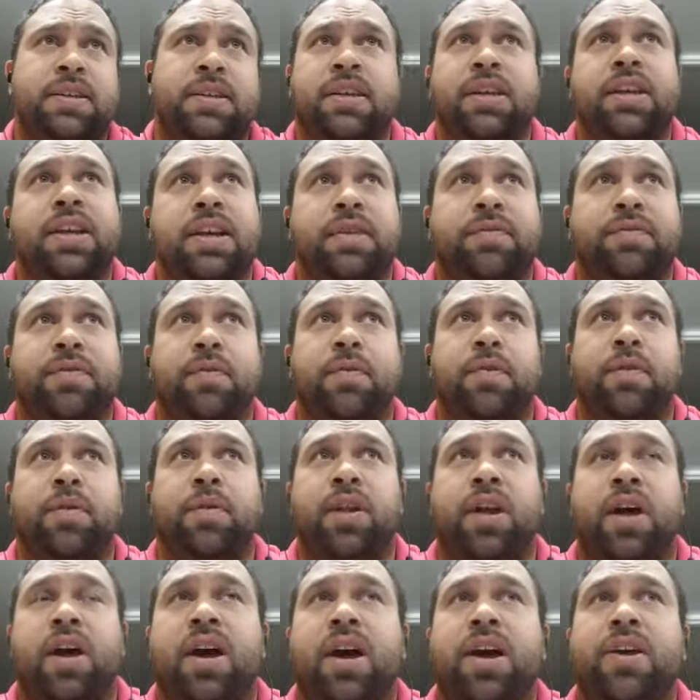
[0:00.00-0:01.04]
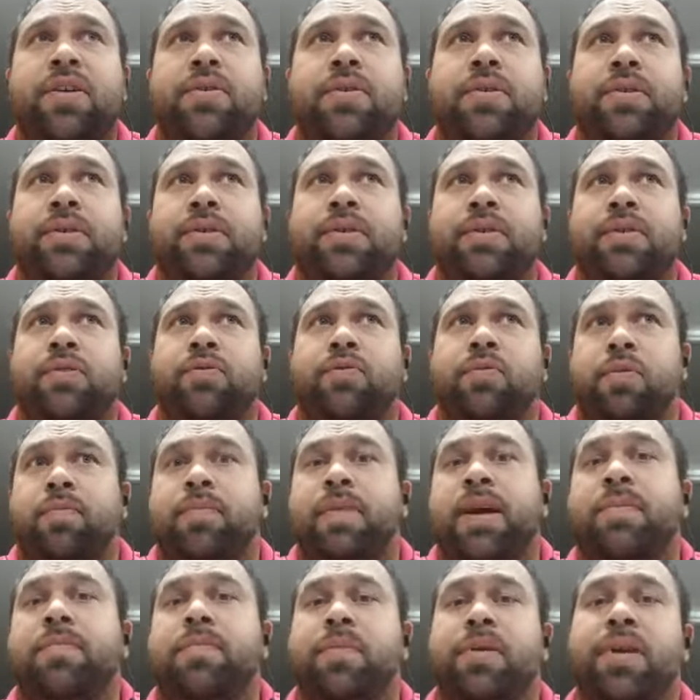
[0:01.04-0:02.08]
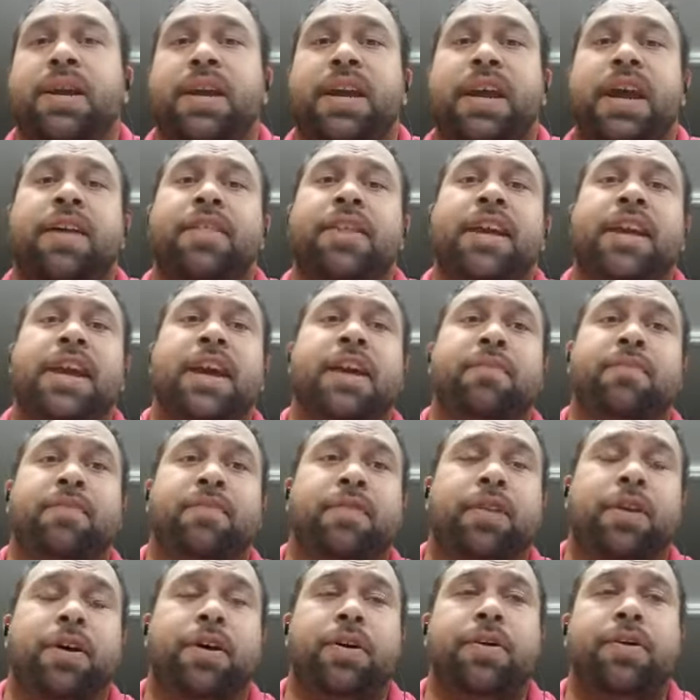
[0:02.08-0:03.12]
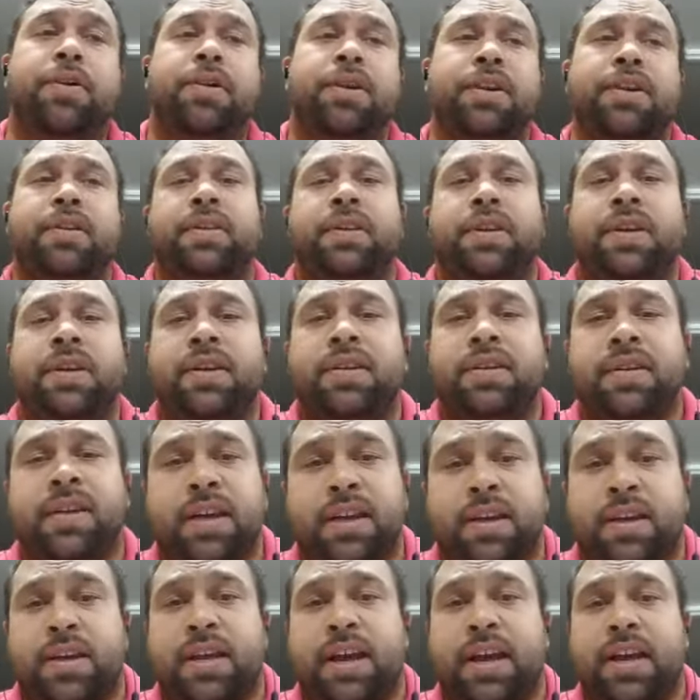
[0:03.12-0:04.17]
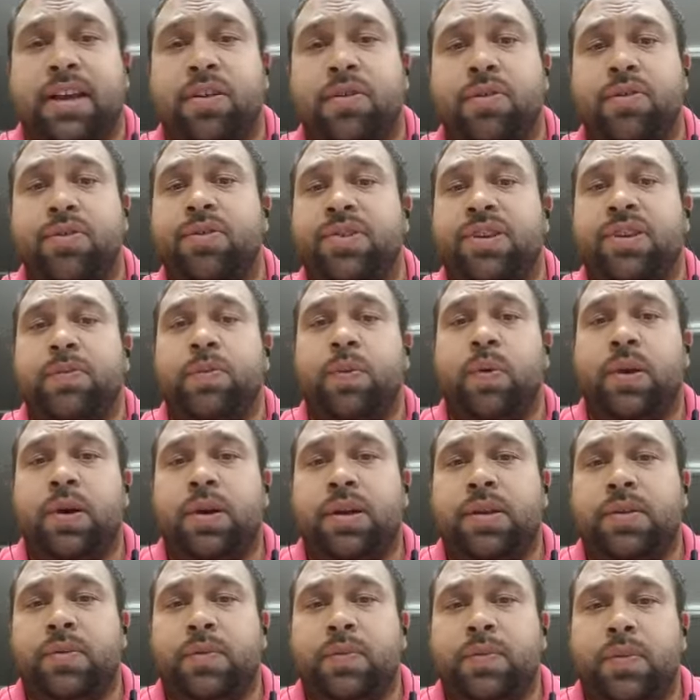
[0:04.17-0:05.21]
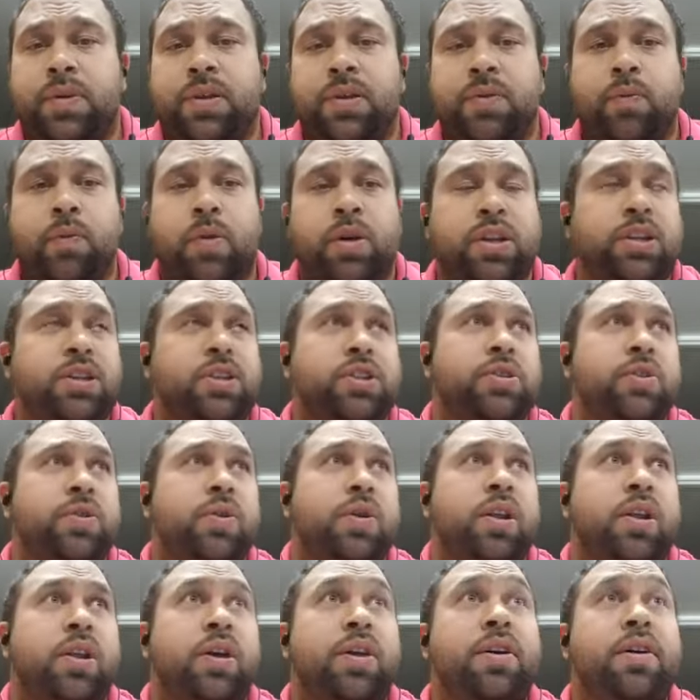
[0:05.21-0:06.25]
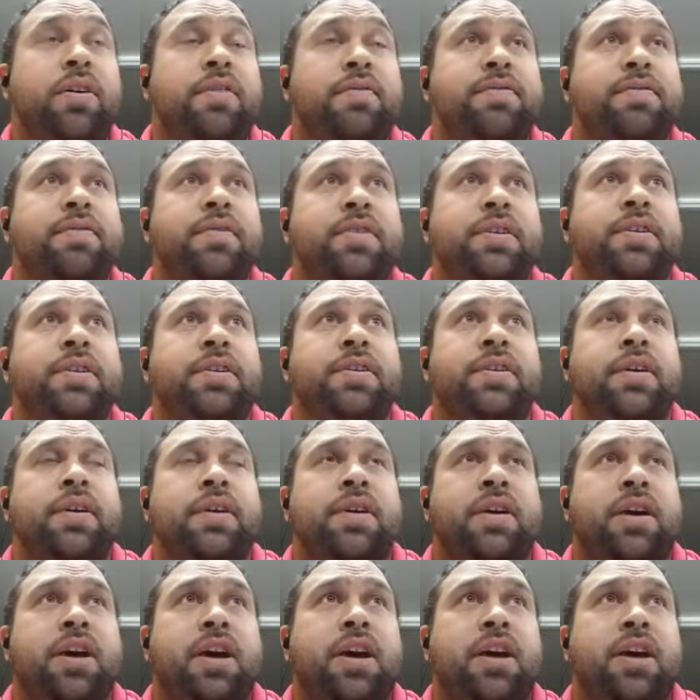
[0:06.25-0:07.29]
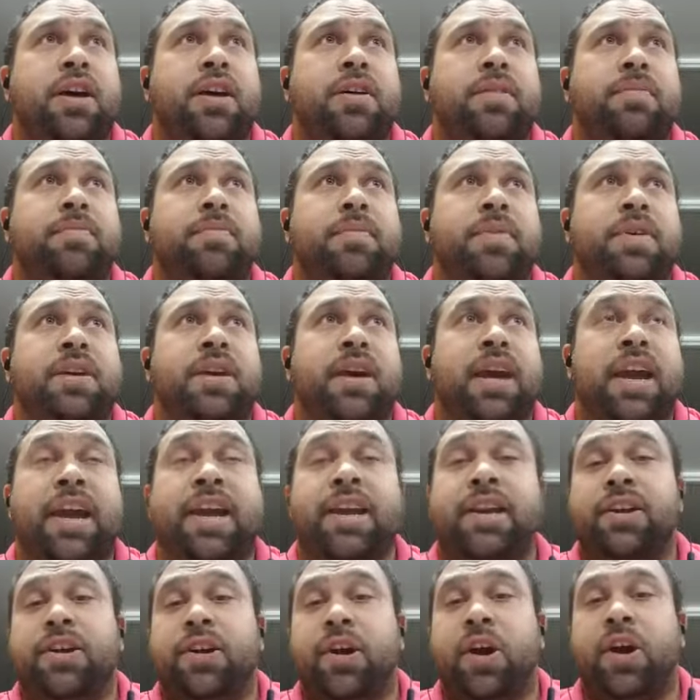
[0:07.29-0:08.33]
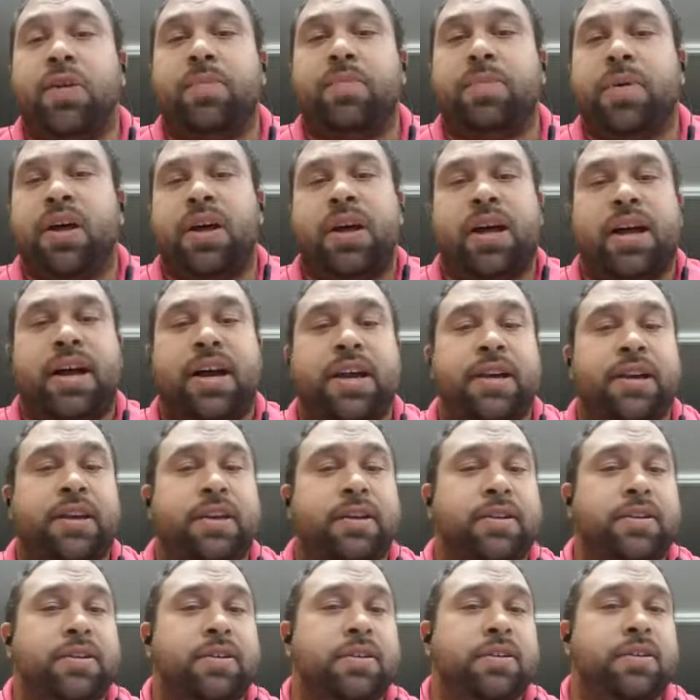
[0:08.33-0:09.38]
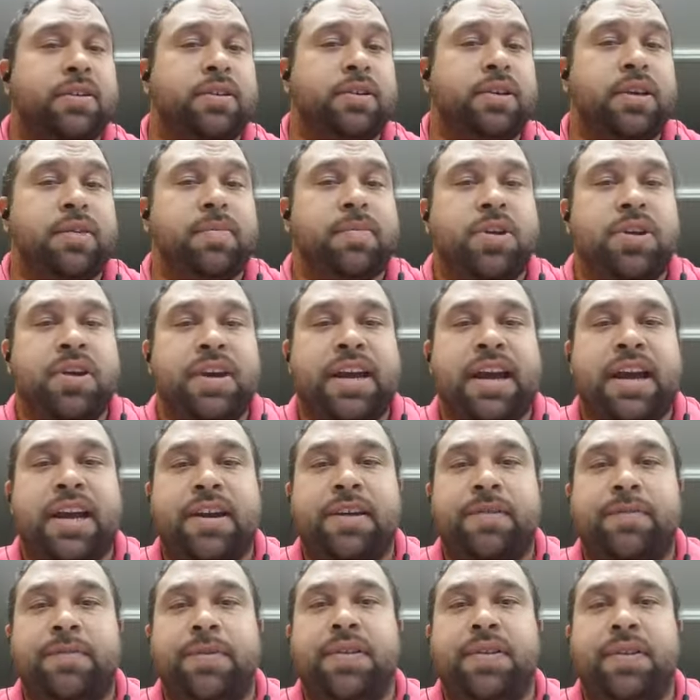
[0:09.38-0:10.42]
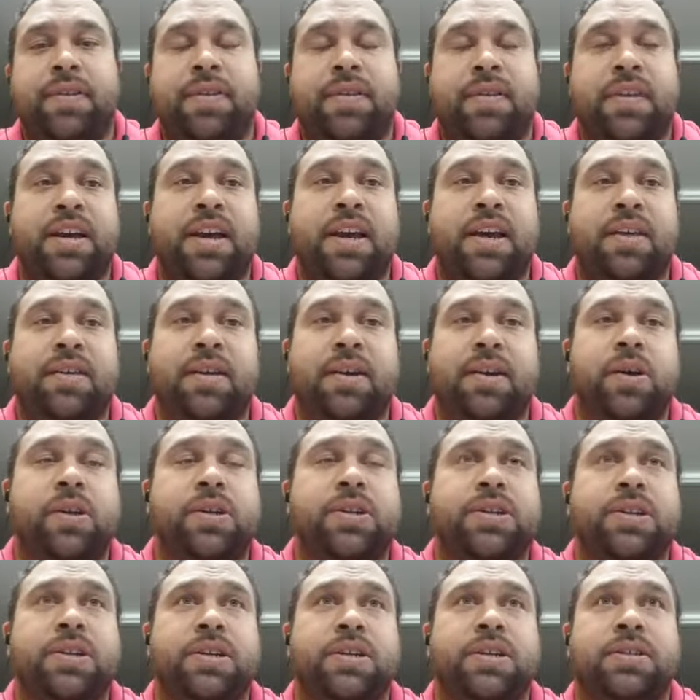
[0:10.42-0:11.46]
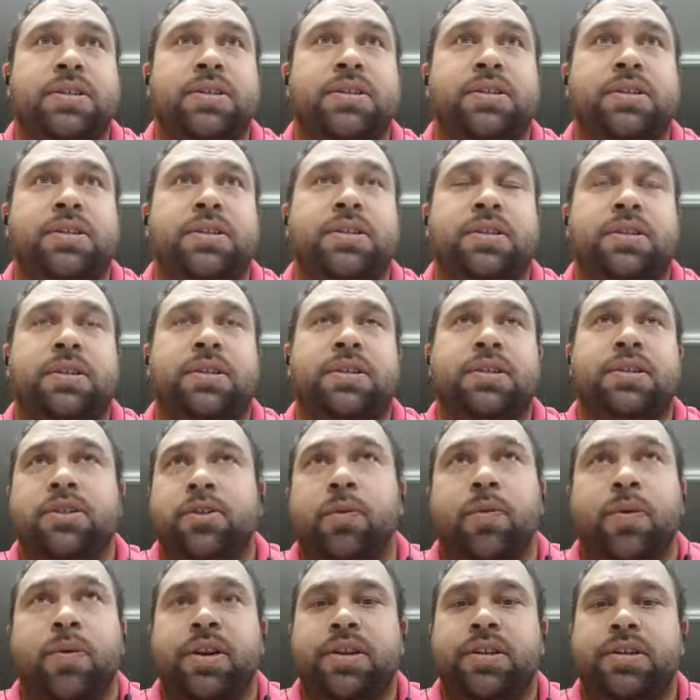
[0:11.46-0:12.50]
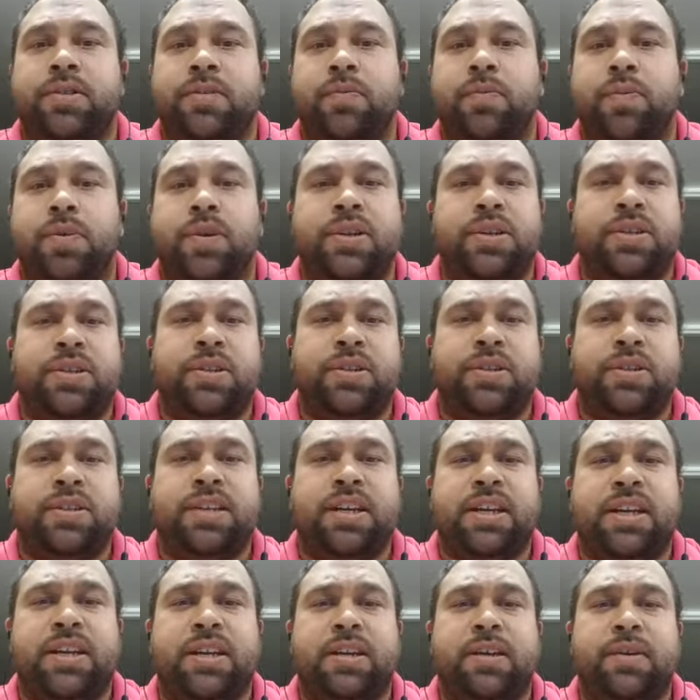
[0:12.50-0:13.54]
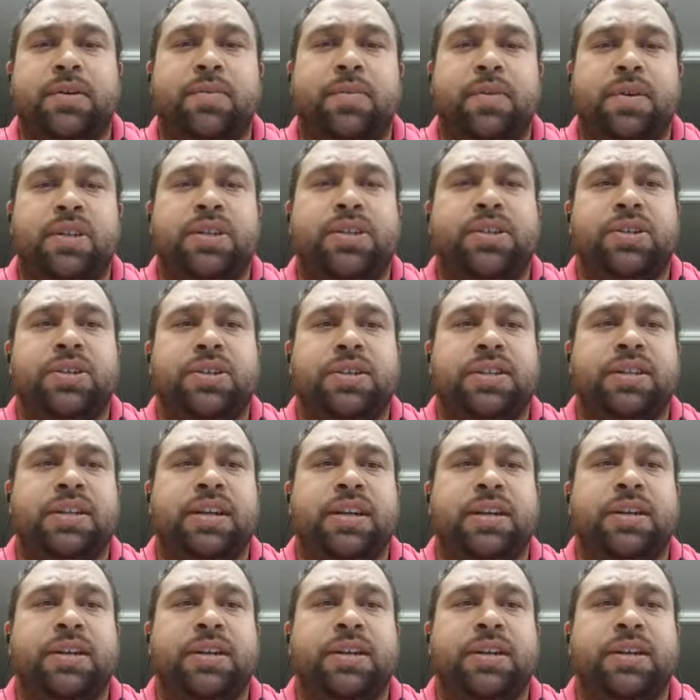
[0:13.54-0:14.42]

You have to rely on remembering how the game flowed and who did what you saw a lot of, and go by communicating with the other coaches. What did you see? What did you see?